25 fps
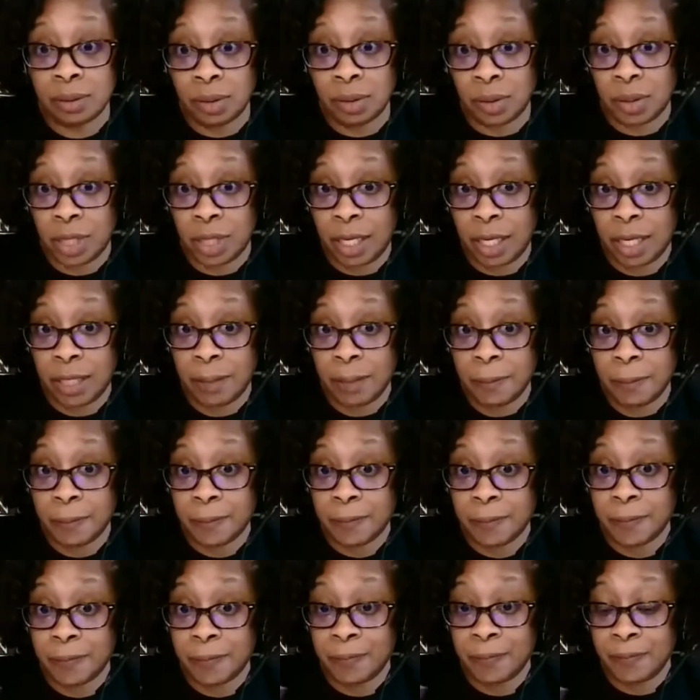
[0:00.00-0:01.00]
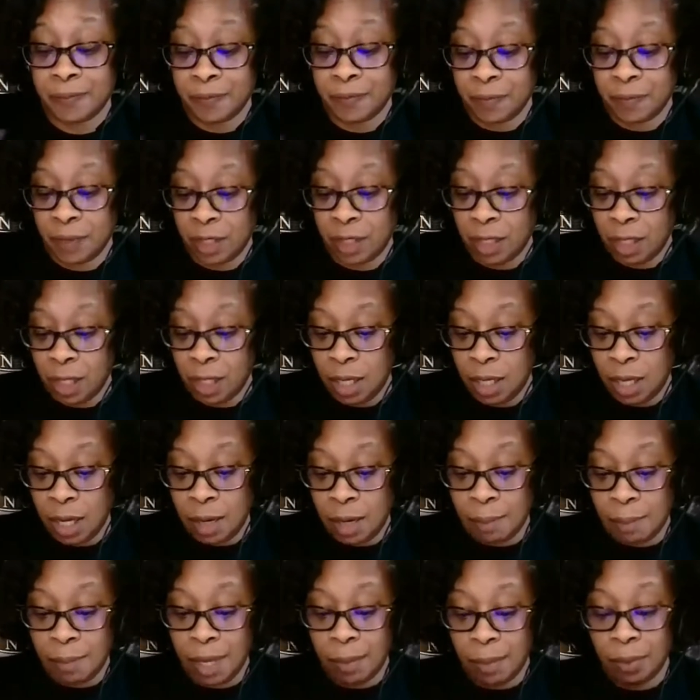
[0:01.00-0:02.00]
Okay,
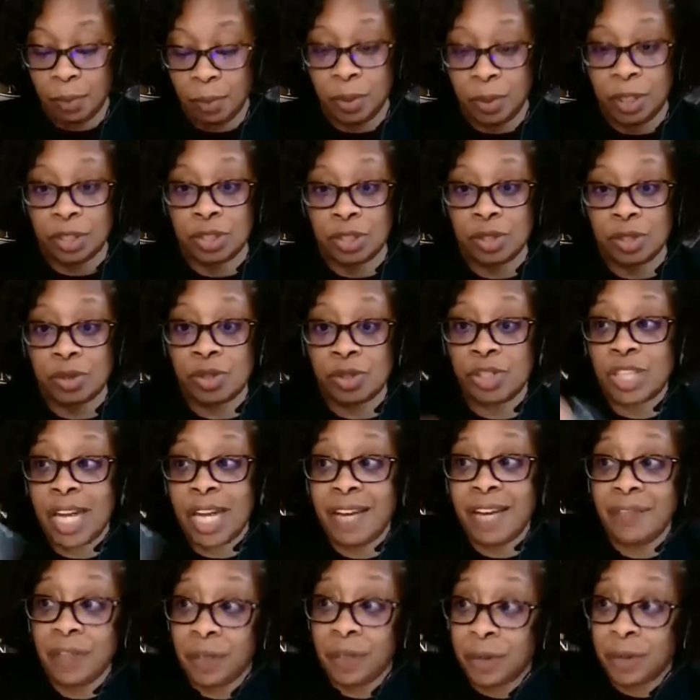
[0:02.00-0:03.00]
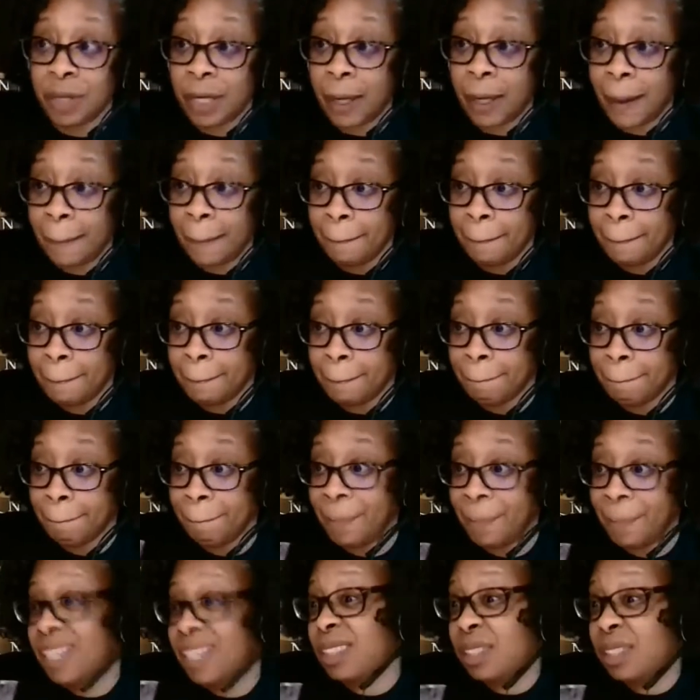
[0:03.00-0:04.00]
maybe we could use shaving cream,
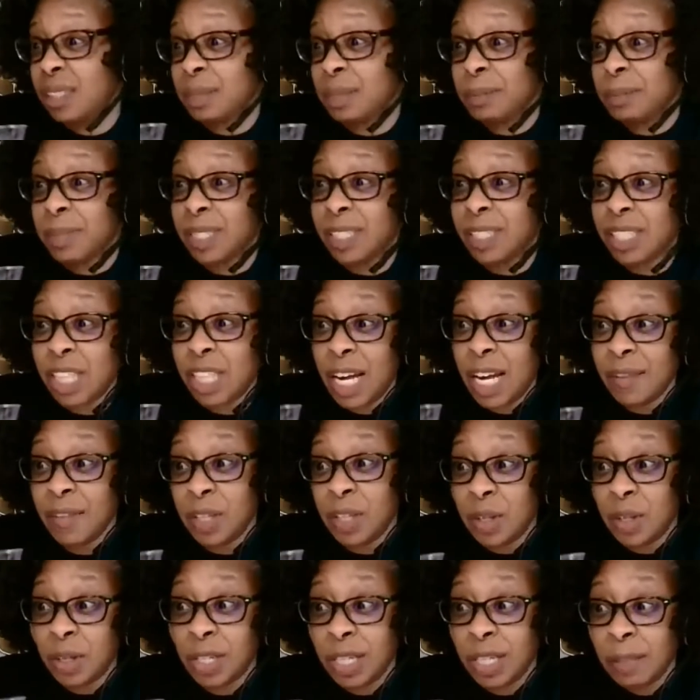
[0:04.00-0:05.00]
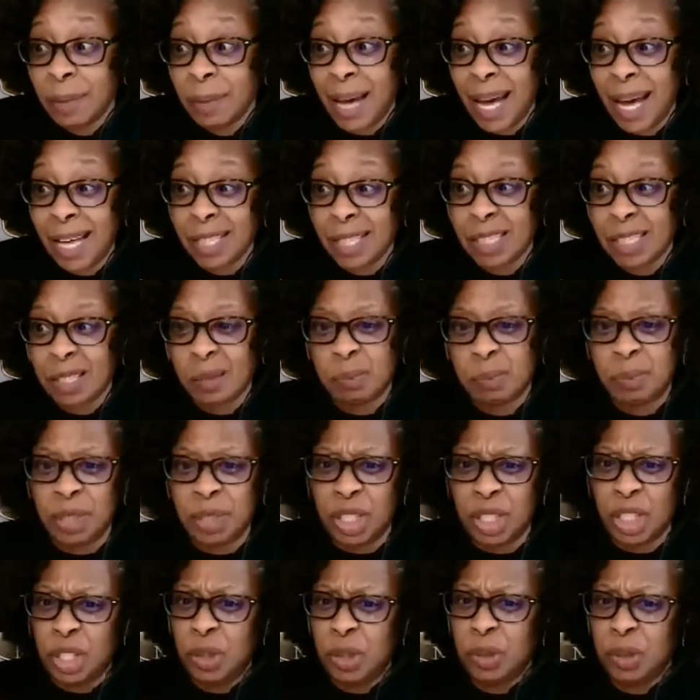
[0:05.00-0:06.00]
because some shaving cream, as
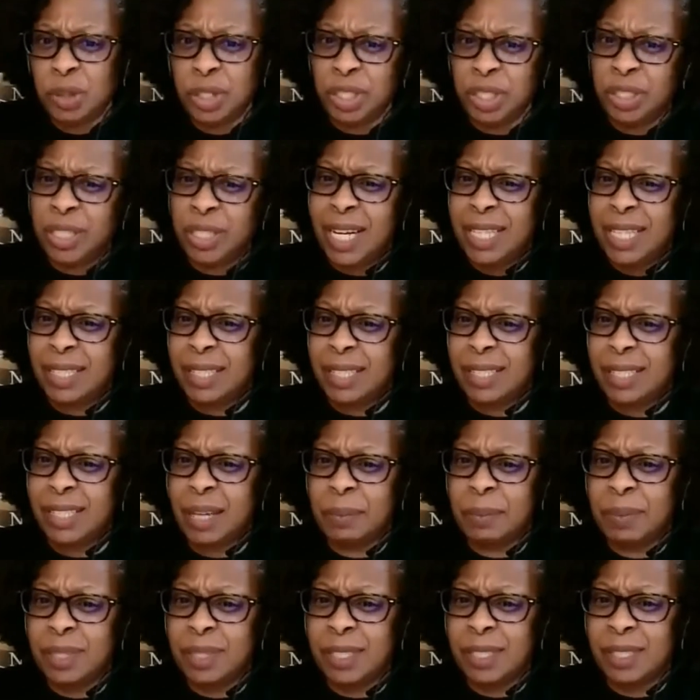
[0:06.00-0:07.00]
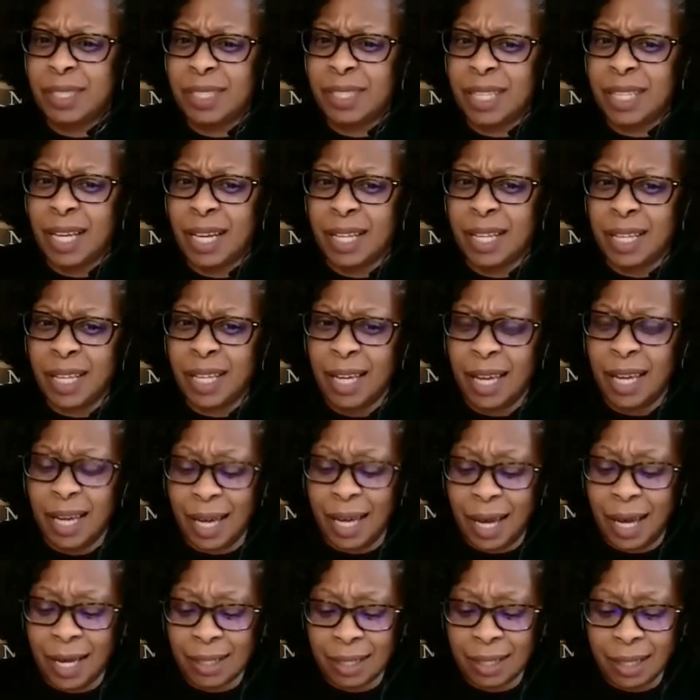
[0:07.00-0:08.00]
peculiar as a substance
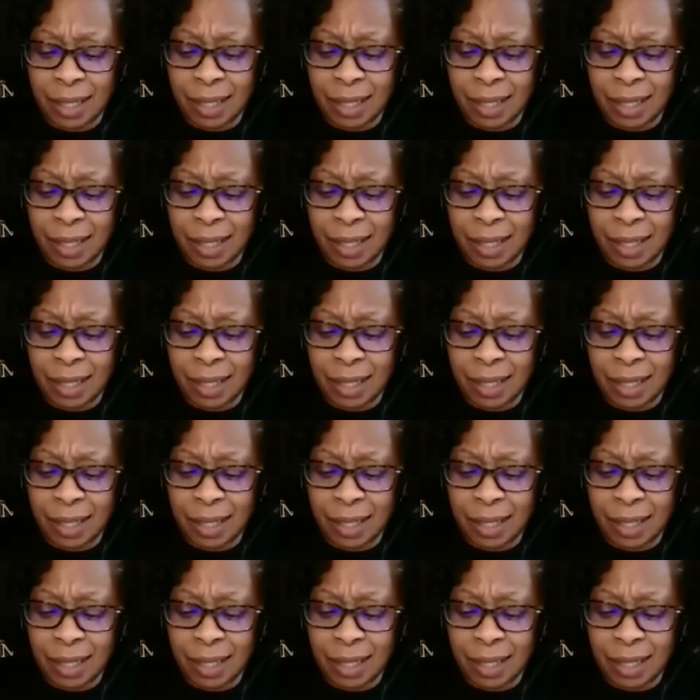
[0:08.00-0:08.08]
as it